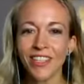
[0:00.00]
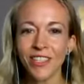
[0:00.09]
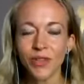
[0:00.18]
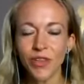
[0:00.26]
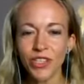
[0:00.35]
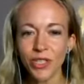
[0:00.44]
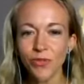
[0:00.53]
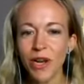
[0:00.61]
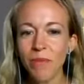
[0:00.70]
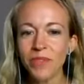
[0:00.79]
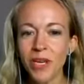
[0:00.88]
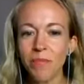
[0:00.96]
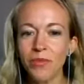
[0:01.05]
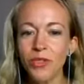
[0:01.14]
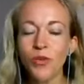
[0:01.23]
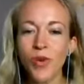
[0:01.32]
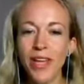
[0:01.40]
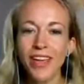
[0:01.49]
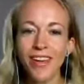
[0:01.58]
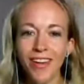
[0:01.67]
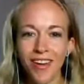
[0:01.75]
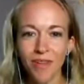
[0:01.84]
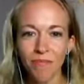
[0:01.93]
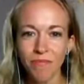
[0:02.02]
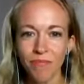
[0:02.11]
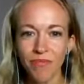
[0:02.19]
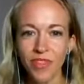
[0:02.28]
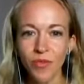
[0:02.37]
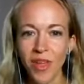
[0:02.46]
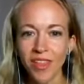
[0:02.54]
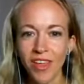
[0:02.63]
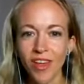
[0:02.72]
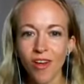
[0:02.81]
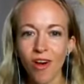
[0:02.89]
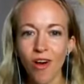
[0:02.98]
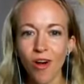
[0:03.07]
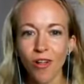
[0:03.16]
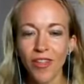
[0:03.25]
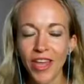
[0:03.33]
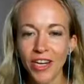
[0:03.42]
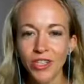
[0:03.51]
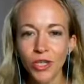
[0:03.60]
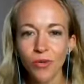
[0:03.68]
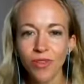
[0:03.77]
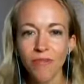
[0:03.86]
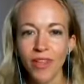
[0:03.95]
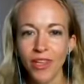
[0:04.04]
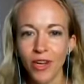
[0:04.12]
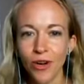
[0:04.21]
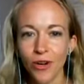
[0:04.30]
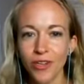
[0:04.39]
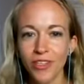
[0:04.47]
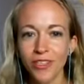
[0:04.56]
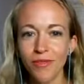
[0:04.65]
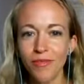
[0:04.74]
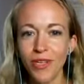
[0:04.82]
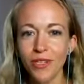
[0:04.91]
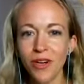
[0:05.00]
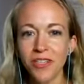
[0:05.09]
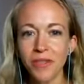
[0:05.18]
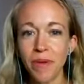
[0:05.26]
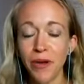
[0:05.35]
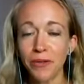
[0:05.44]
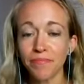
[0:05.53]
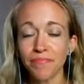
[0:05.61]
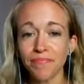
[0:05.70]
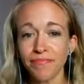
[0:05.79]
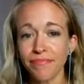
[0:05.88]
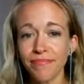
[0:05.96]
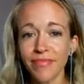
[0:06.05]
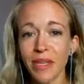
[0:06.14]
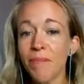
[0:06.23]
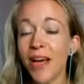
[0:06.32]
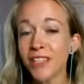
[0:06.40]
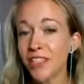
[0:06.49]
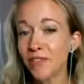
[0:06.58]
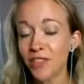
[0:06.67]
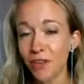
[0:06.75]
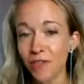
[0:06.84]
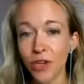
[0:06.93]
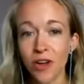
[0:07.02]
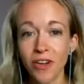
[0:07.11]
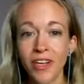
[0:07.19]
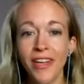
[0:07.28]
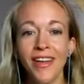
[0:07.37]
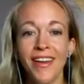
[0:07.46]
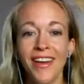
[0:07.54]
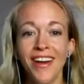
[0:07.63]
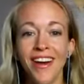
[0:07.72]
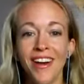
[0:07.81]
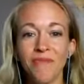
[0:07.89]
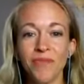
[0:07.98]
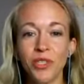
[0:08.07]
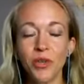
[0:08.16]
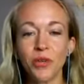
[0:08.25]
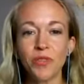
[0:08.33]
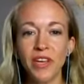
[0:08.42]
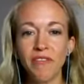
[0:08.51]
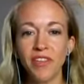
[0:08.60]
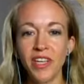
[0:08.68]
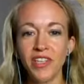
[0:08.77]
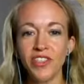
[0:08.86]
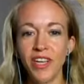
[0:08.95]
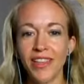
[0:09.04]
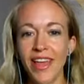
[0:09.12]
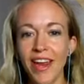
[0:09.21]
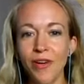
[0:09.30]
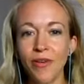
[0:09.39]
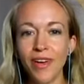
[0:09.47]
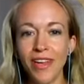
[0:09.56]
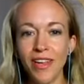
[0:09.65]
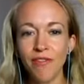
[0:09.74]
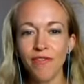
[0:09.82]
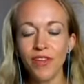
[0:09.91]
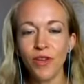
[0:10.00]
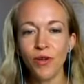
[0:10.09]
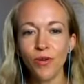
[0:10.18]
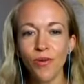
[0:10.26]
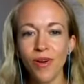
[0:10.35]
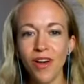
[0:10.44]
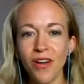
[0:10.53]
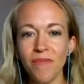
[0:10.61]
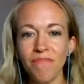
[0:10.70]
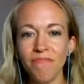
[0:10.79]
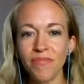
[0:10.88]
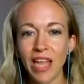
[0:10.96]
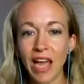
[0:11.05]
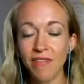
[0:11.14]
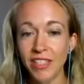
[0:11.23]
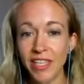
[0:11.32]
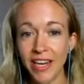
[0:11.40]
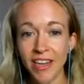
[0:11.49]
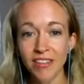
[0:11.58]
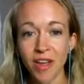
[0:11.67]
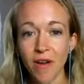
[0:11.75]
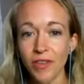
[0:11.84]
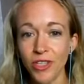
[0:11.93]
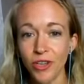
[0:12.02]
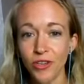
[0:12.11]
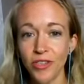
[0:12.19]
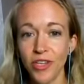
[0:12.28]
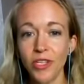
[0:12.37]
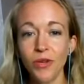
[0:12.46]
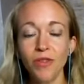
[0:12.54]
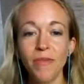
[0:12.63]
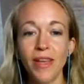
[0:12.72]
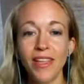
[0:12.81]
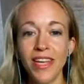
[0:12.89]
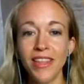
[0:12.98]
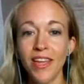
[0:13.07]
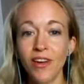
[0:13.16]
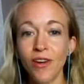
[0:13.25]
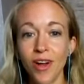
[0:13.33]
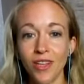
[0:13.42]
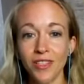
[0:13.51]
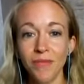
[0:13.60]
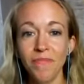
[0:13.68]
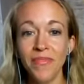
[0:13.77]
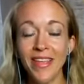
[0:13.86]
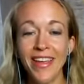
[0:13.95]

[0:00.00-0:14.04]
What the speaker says: So I just wrapped up doing the weekly call that I do with Melanie Curtis, and we talked about positive self-talk. So definitely check that out if you haven't seen any of the conversations I do with Melanie. They are awesome.